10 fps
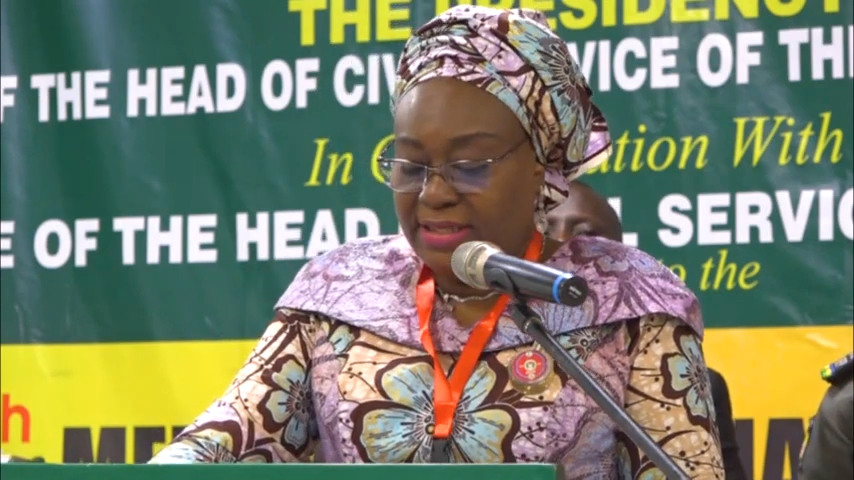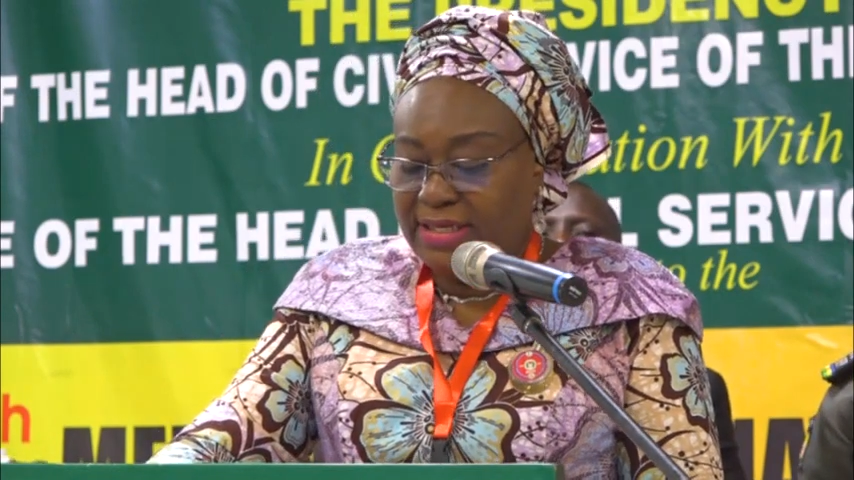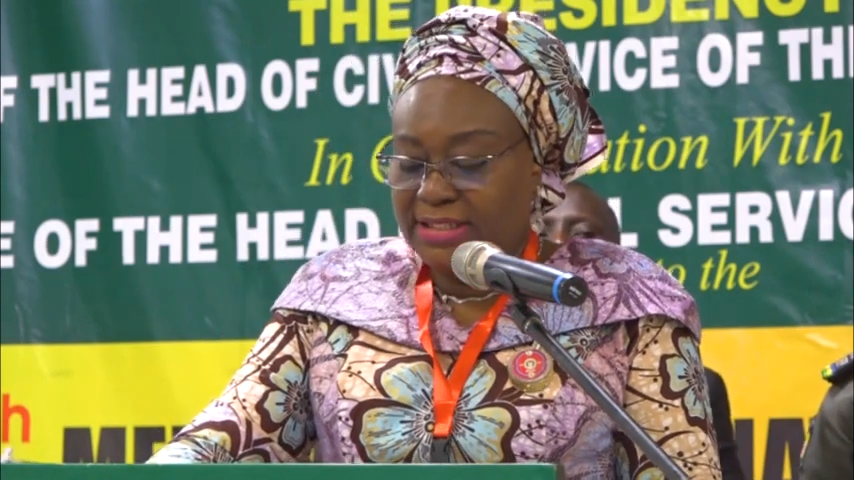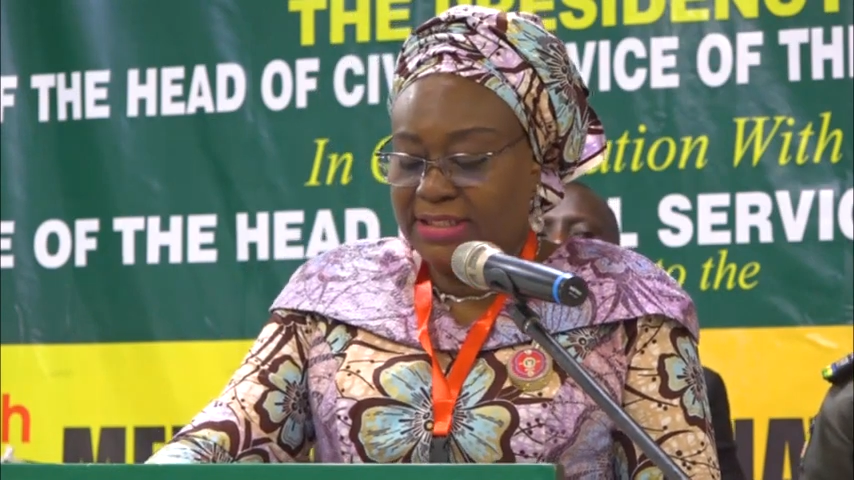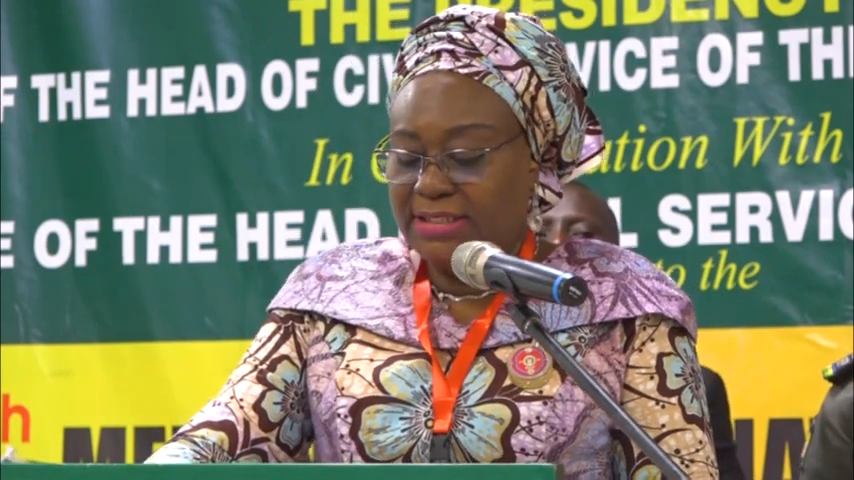
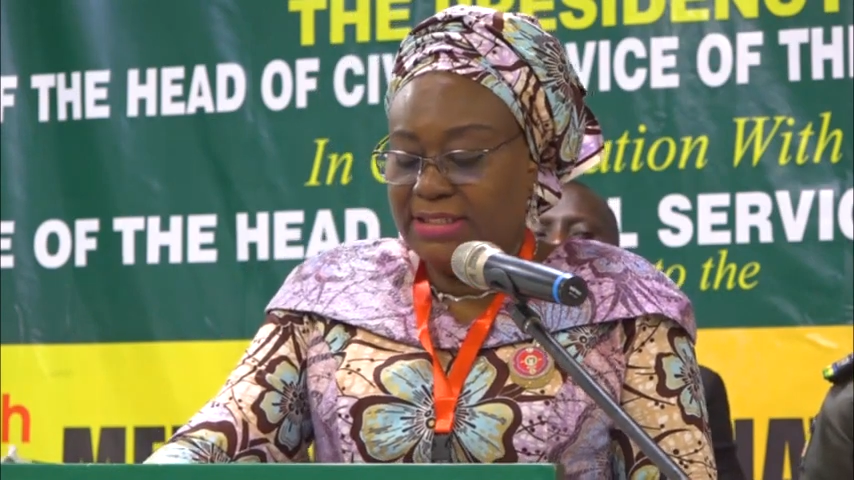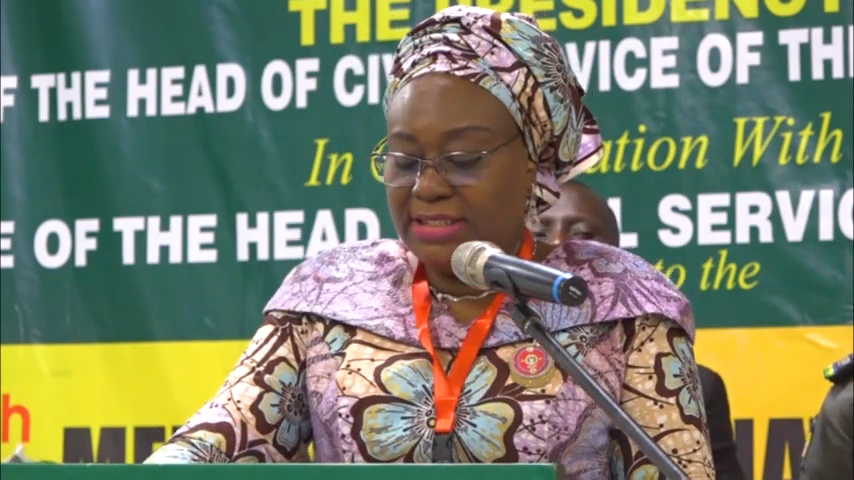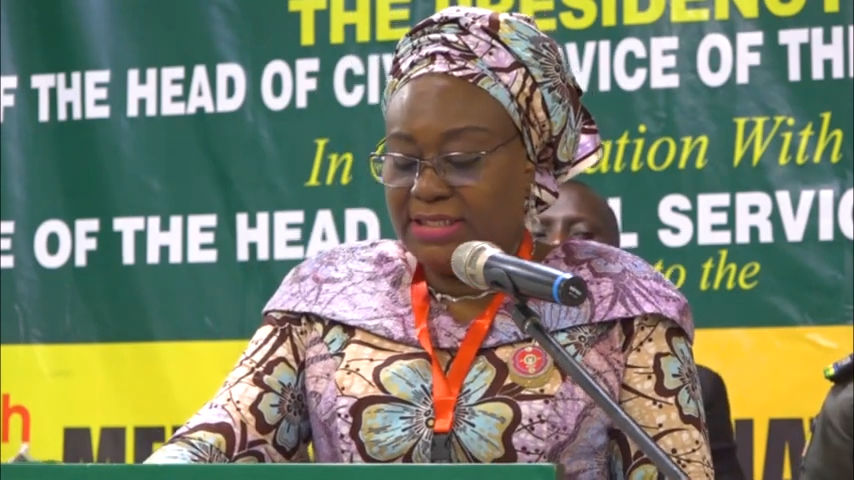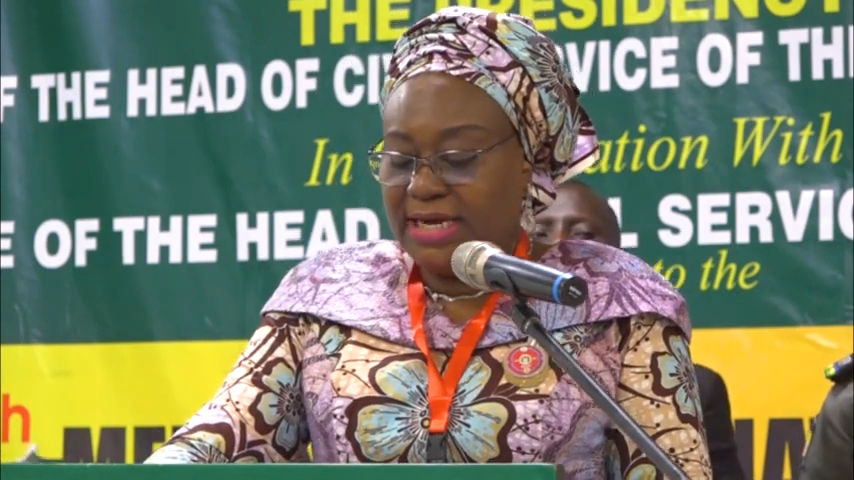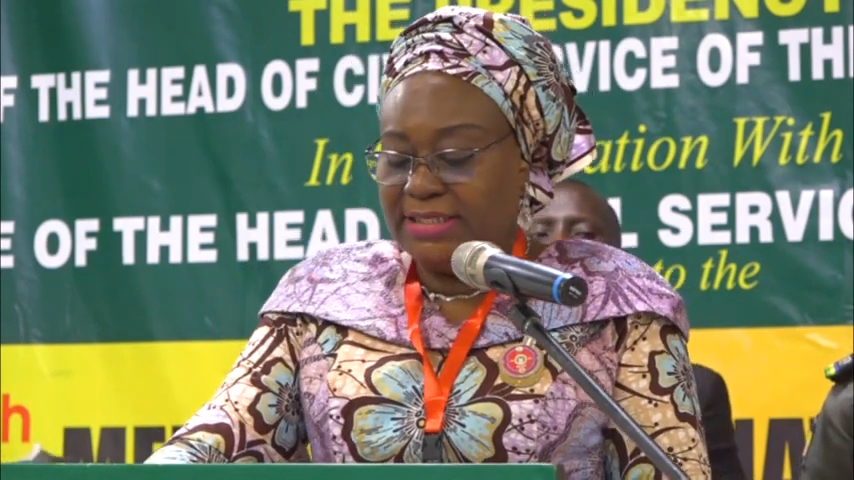This
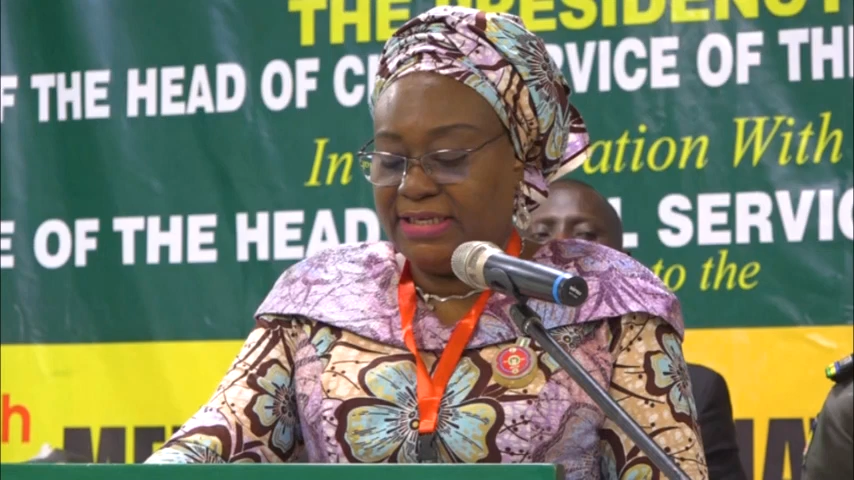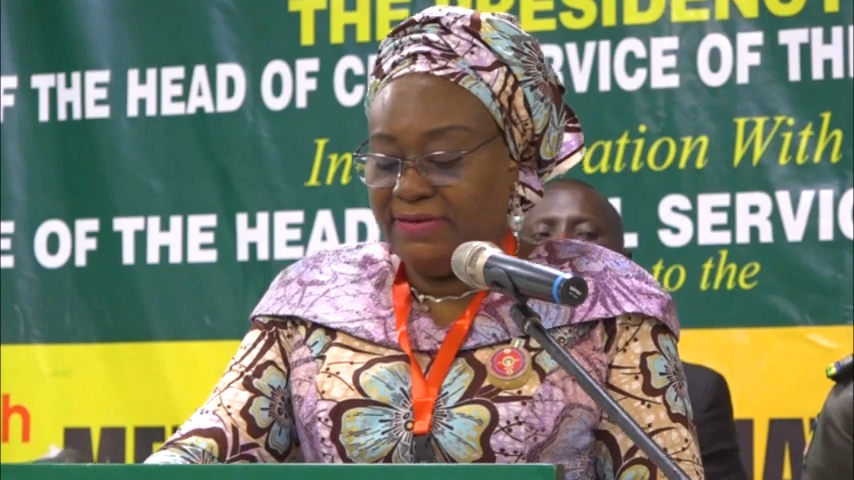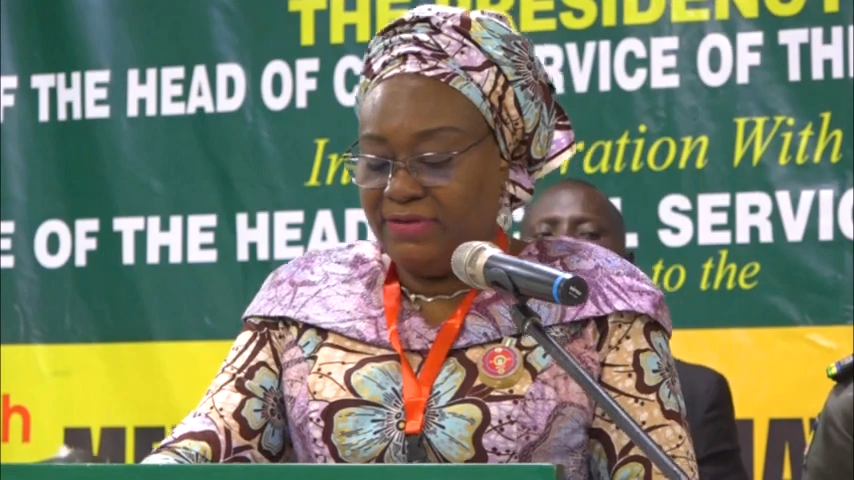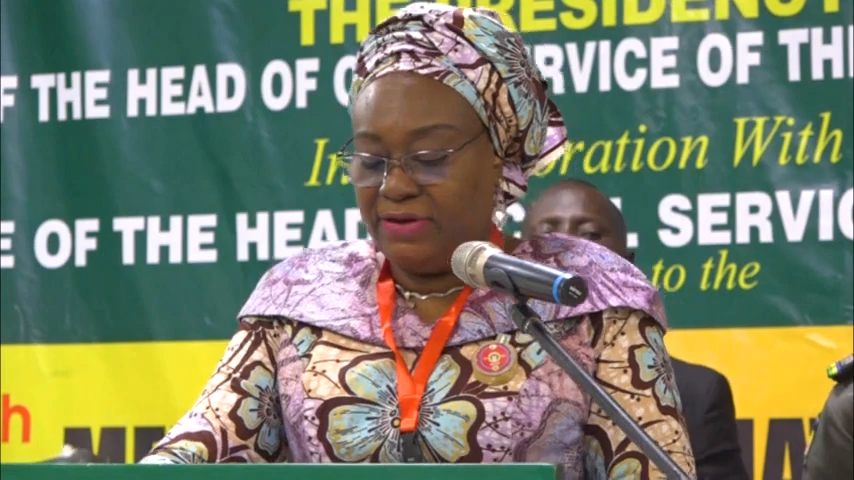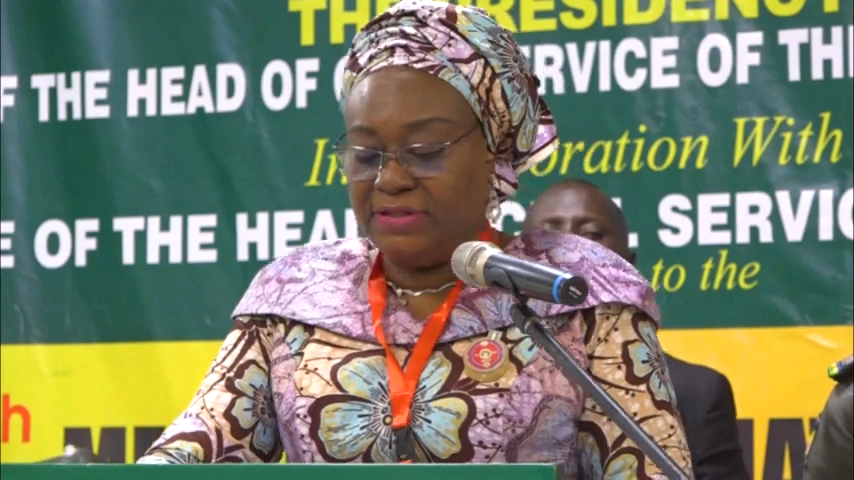indeed has
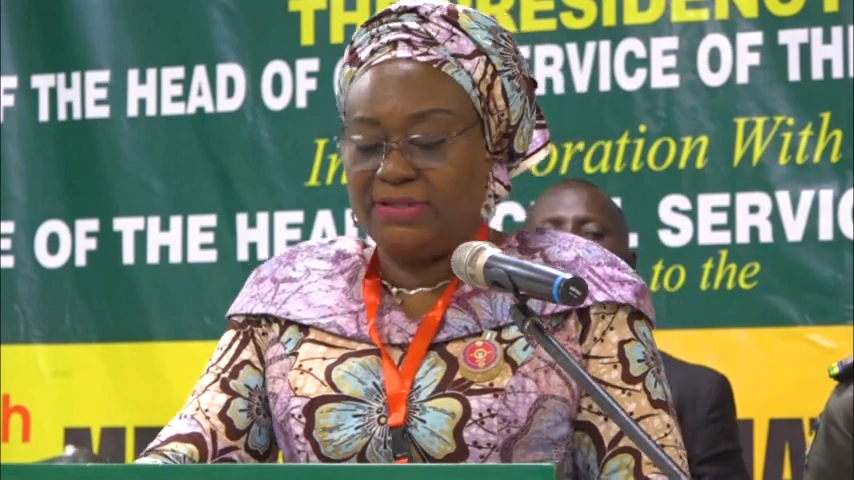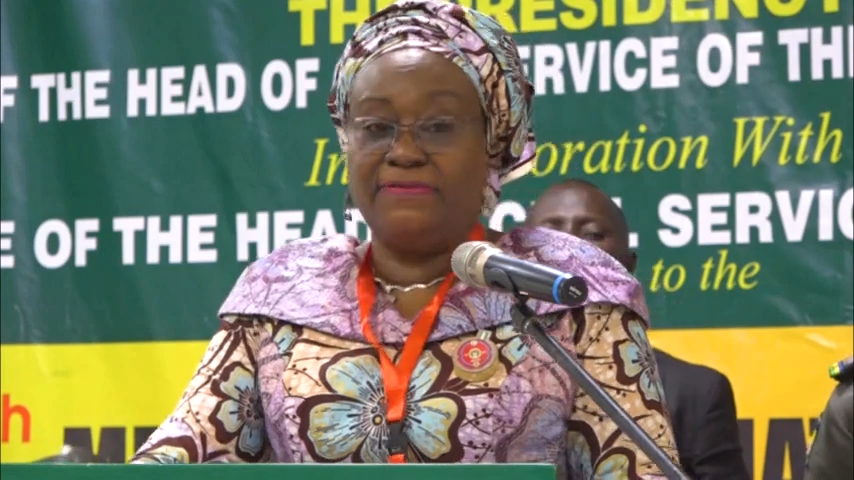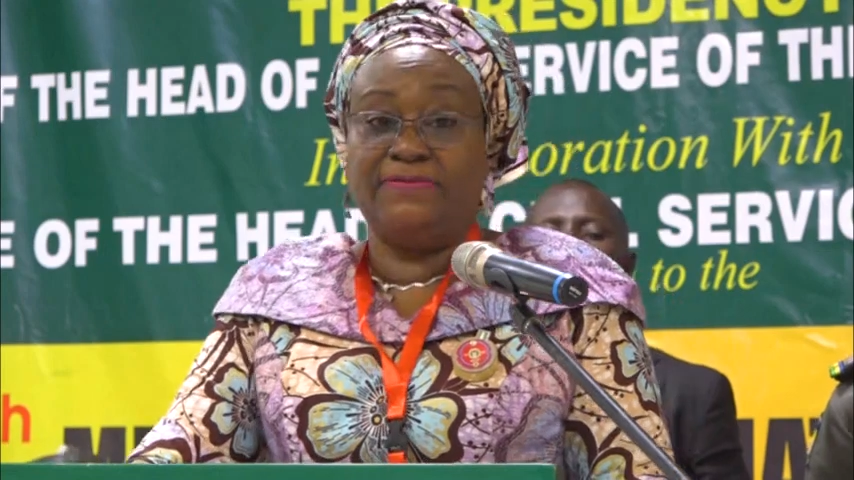given us